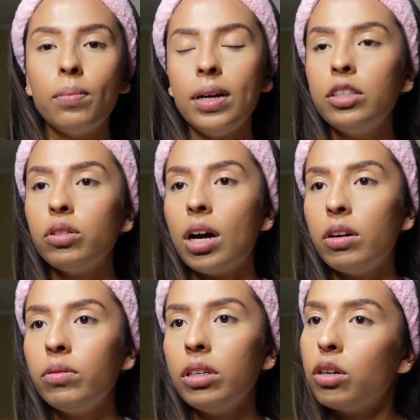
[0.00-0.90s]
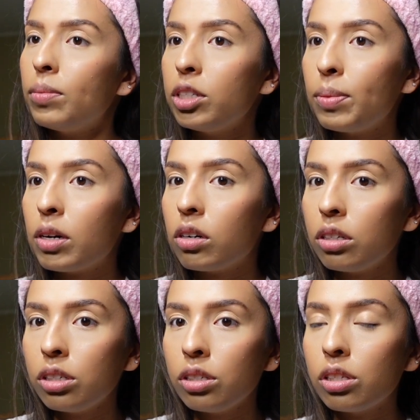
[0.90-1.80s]
mind you, I don't really know much about
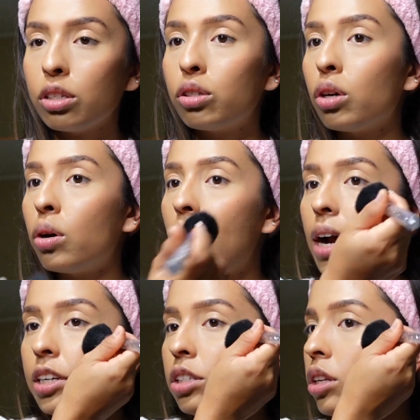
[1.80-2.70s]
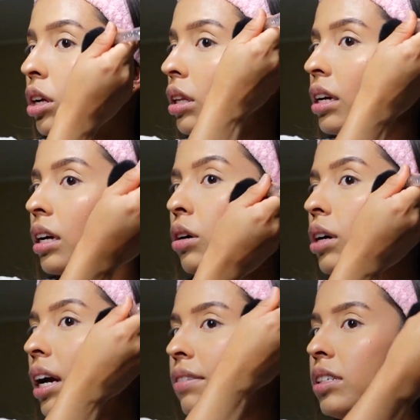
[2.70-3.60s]
cars, so I just thought like,
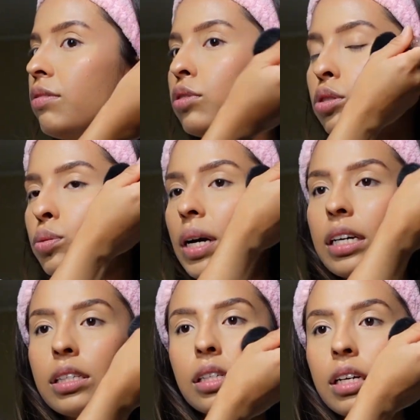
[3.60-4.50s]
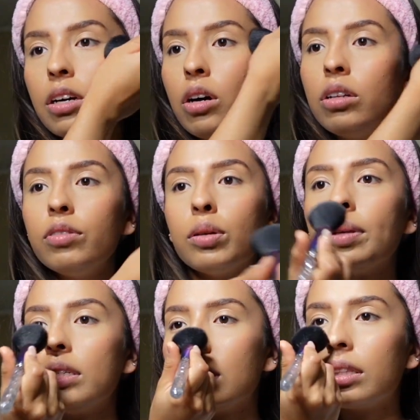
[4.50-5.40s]
okay, I've seen Volkswagens like all over the
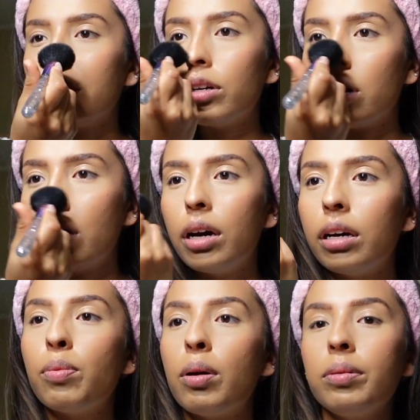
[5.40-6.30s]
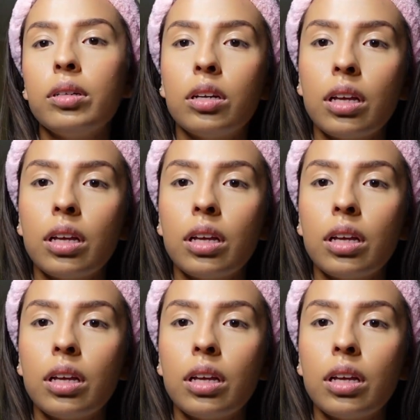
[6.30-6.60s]
place. Like they're probably not